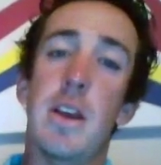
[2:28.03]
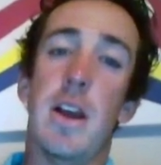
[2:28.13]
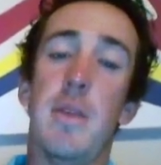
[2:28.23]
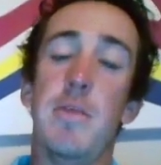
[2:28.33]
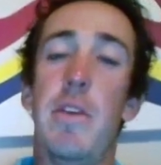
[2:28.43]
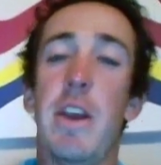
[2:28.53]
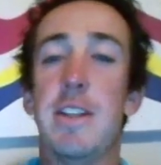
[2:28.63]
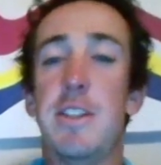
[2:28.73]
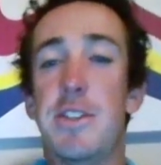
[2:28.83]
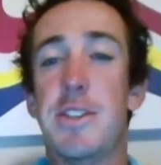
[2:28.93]
Moving
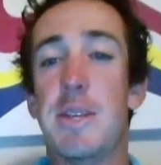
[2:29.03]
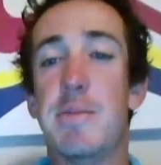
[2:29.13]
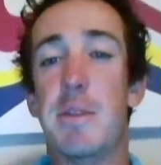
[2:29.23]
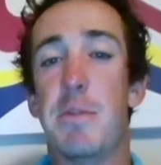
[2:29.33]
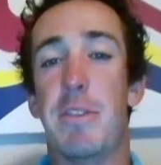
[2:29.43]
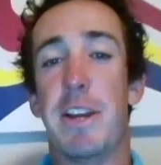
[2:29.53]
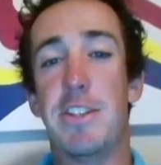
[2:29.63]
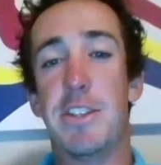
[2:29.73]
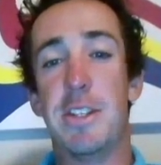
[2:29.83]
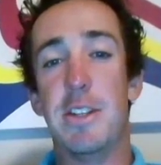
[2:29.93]
on to sleep
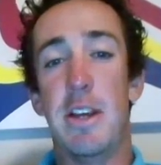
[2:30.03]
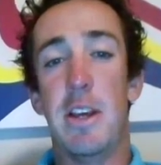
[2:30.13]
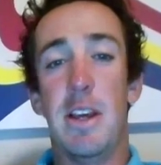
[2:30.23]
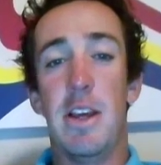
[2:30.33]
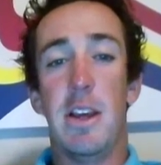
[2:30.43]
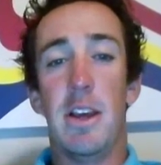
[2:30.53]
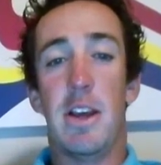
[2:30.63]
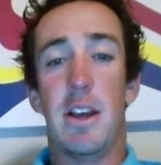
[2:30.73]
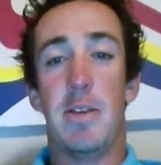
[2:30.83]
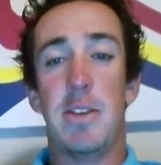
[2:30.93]
deprivation,
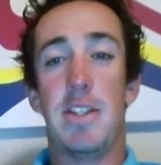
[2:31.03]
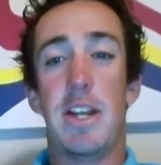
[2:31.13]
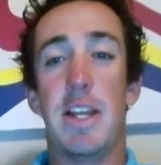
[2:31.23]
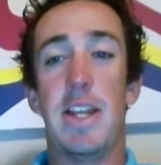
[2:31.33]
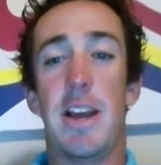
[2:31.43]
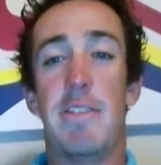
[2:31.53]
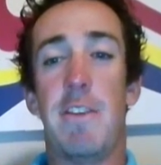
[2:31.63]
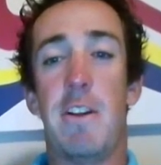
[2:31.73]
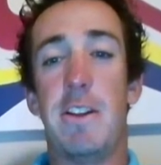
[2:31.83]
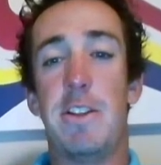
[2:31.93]
a study that I
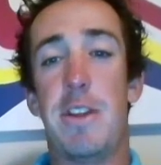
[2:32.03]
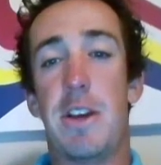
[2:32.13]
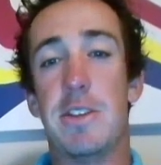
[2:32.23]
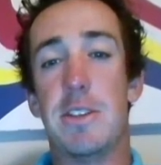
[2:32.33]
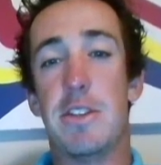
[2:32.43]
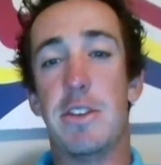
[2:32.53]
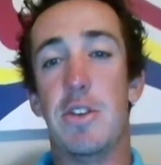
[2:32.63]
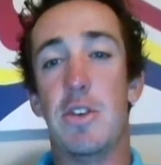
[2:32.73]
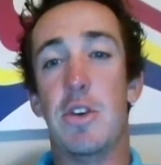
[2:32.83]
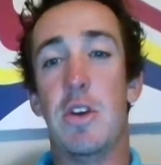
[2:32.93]
found in
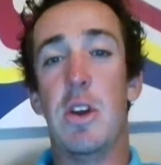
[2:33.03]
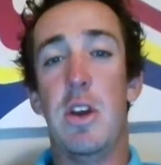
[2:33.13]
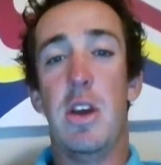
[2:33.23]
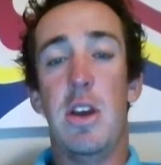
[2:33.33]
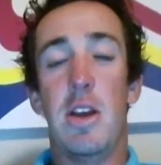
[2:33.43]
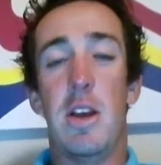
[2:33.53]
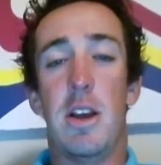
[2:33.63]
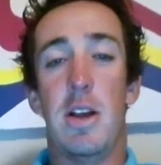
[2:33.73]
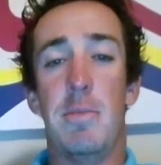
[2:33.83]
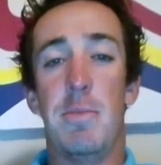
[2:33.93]
2002
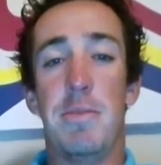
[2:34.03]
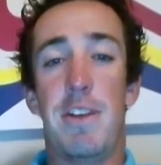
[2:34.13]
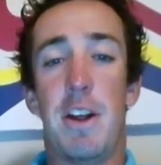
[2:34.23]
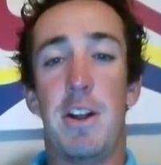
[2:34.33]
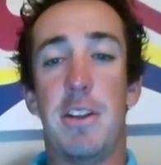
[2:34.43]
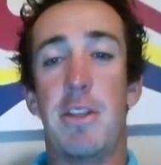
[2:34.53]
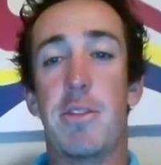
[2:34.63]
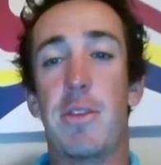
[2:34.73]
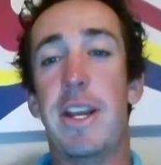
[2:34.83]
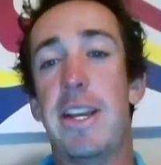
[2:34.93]
found
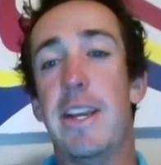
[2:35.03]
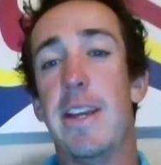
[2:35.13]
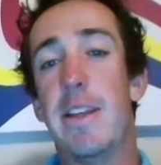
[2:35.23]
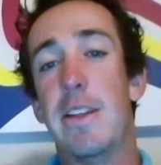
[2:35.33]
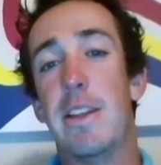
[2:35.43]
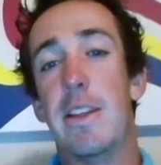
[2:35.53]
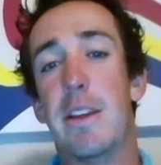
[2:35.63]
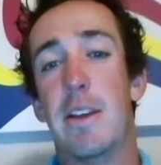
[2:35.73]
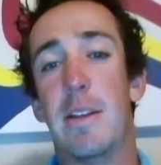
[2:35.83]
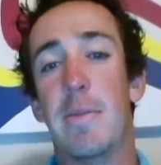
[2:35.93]
three
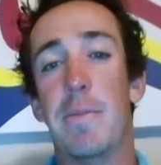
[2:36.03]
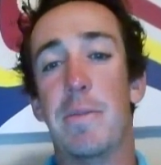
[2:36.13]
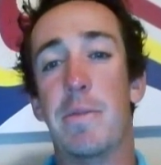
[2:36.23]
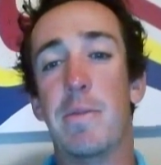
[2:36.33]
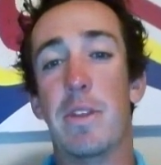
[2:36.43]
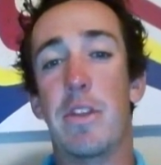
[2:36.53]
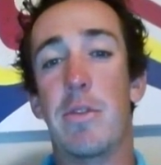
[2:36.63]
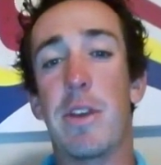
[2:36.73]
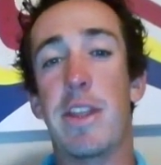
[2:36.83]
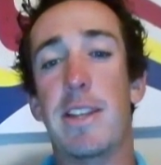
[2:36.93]

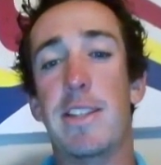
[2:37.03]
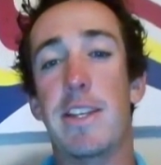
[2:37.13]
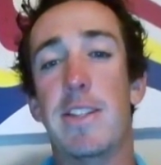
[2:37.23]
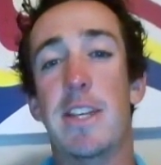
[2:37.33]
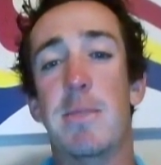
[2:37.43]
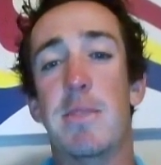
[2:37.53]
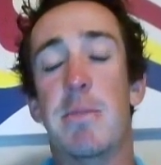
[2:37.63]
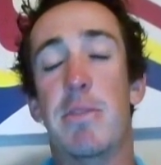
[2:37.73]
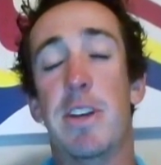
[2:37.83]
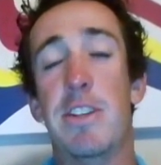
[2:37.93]
things that sleep
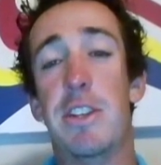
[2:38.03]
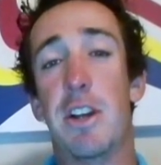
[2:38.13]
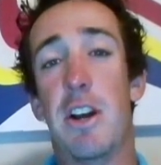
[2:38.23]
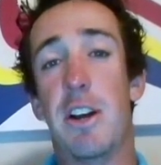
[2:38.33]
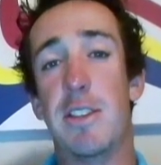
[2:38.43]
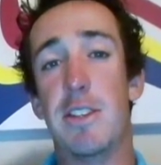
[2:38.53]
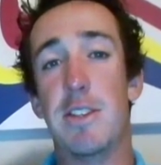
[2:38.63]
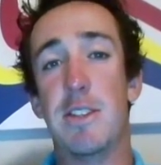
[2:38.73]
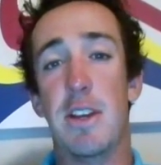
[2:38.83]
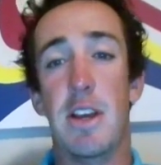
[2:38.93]
deprivation
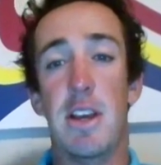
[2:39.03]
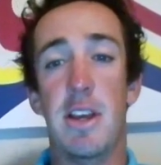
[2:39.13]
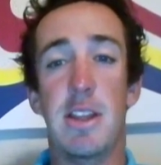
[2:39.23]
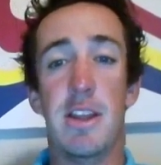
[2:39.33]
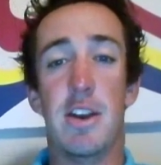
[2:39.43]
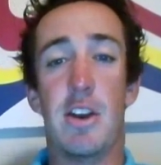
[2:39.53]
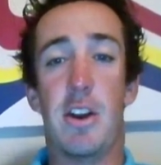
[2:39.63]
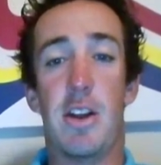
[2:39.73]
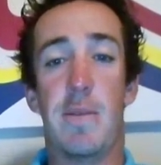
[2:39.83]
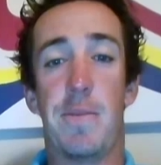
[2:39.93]
causes that
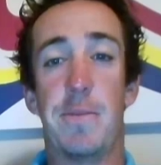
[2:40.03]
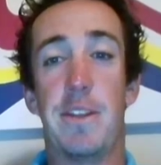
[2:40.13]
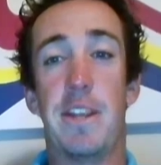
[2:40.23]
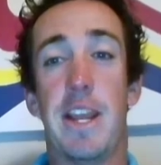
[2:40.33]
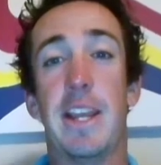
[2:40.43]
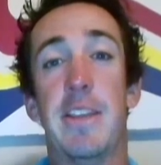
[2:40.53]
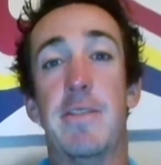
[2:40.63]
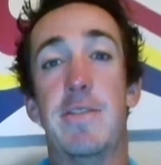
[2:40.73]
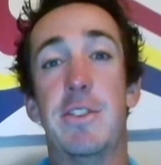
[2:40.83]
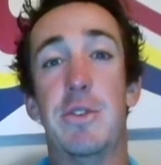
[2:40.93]
are
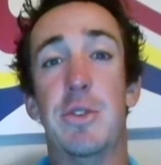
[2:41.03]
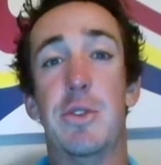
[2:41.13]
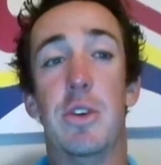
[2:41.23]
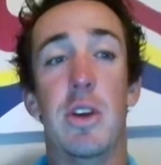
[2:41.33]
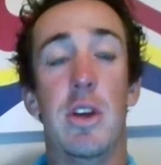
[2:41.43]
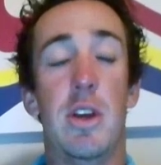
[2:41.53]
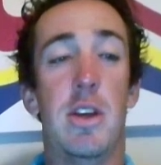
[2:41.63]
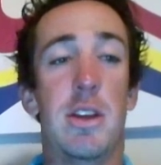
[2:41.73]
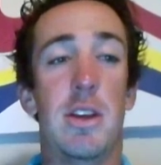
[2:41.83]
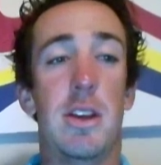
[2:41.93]
negative to
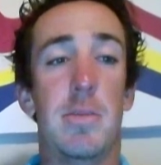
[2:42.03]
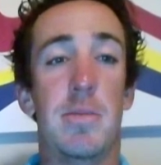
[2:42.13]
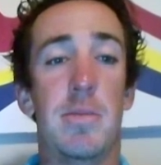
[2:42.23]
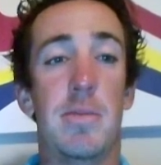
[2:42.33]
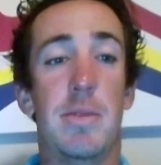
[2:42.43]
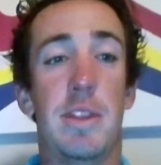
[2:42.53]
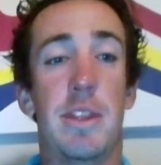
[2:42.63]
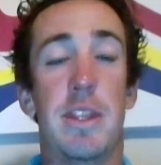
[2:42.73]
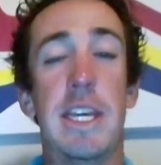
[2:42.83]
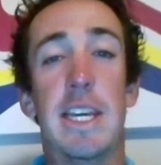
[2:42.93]

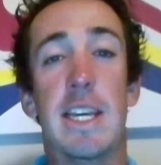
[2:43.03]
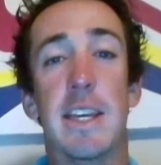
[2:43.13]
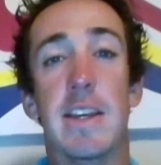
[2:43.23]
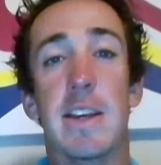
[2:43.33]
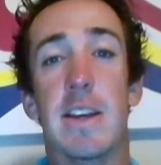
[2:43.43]
the